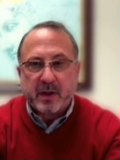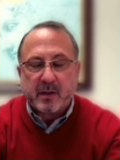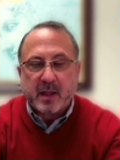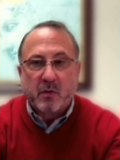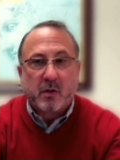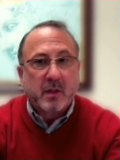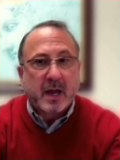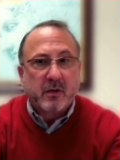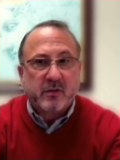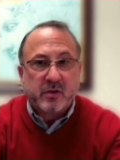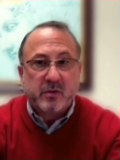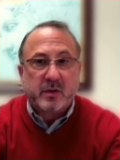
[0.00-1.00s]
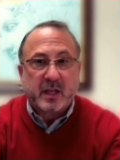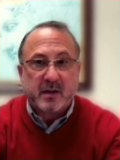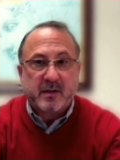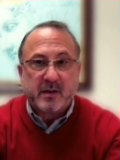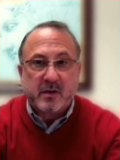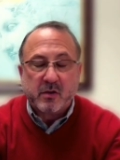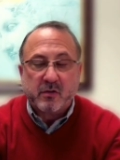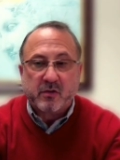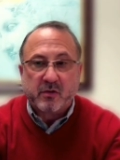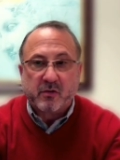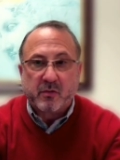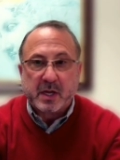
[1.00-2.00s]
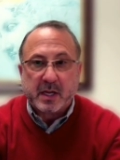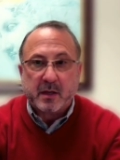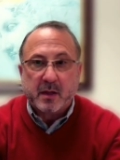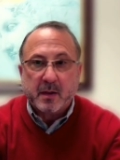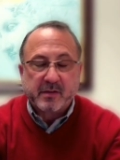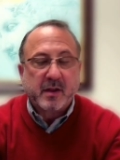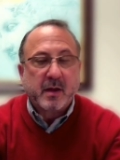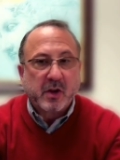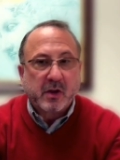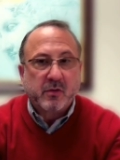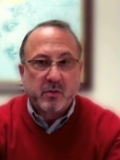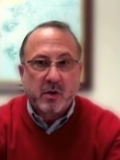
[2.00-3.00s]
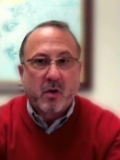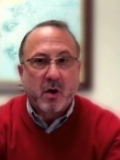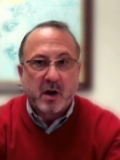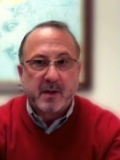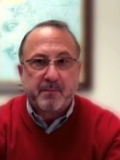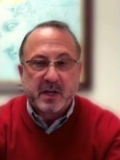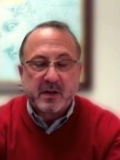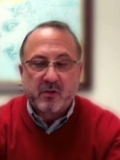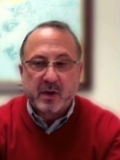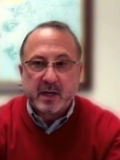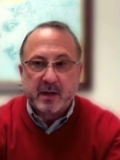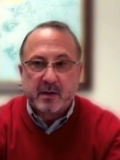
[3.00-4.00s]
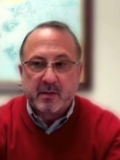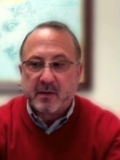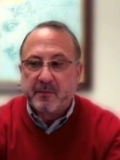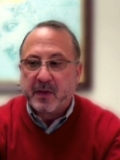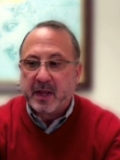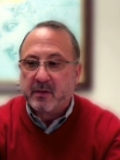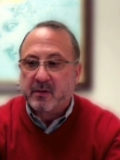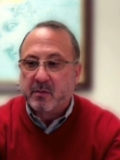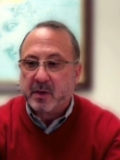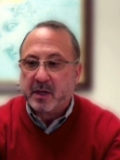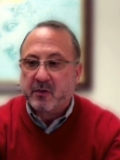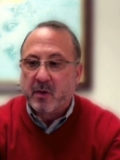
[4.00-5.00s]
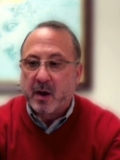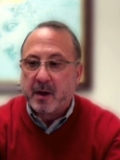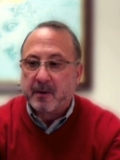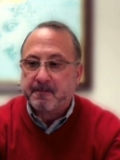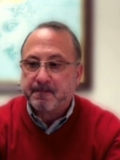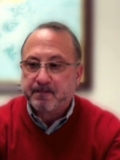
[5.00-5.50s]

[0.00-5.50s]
but they were allowed to continue to treat the subjects who had already been treated in the phase 3 trial.